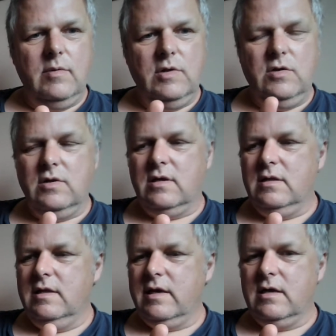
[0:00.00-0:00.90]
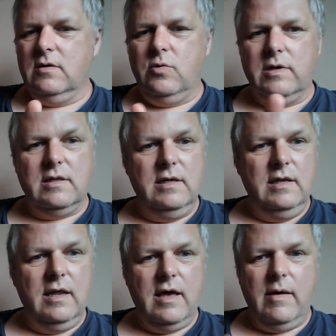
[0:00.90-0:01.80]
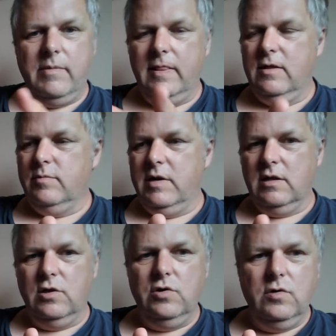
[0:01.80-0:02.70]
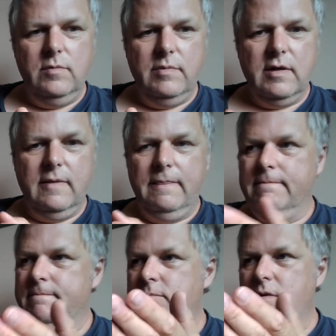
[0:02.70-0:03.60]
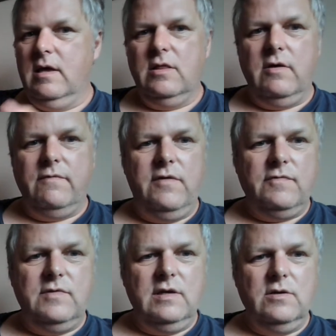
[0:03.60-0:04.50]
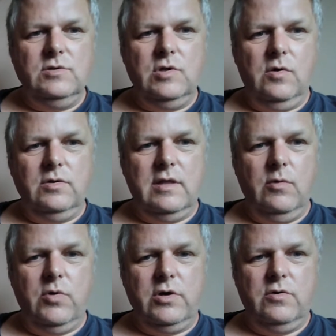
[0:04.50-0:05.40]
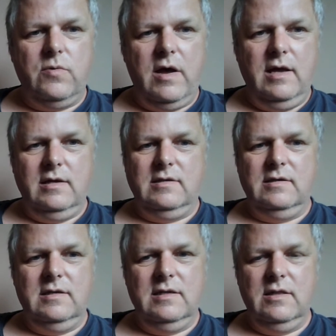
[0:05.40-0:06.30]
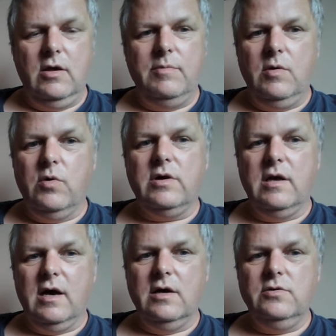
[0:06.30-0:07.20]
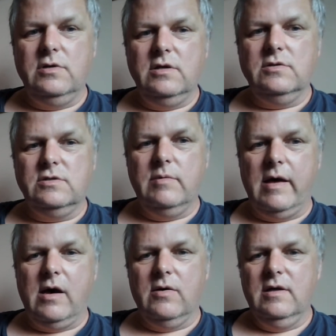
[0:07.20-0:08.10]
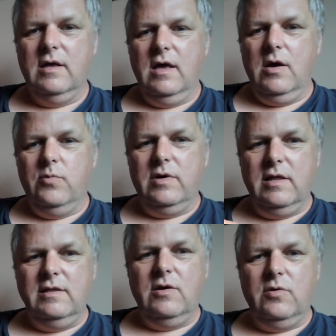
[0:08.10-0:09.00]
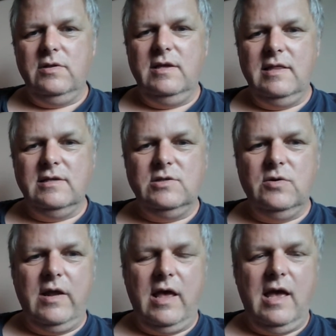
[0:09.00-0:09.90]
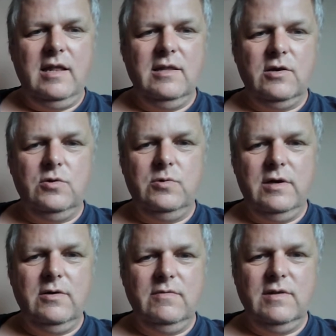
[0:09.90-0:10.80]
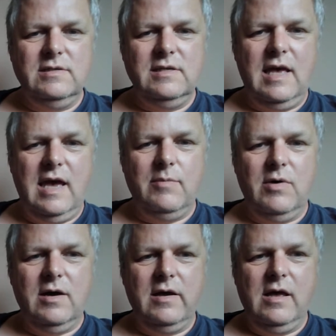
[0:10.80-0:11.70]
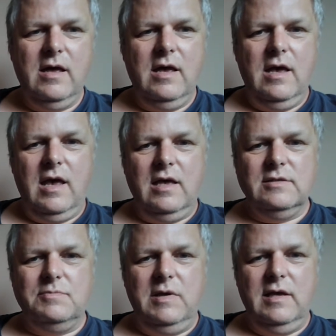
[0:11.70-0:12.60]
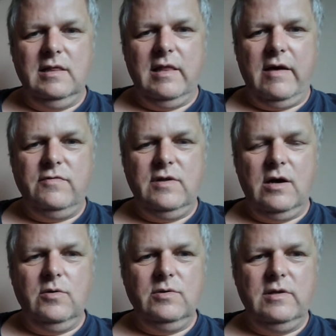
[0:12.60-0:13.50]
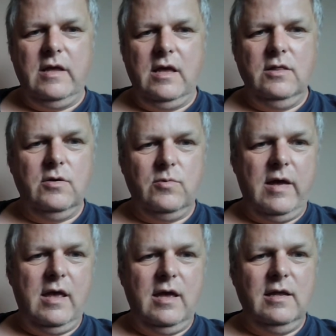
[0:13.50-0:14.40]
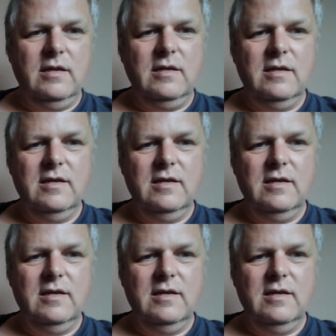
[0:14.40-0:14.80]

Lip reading: them a little quick cleaning up, a little bit of lube. They're 50 years old. They work great. They'll be working 100 years from now. Really, the only thing that's going to end the career of this camera is being left out in the rain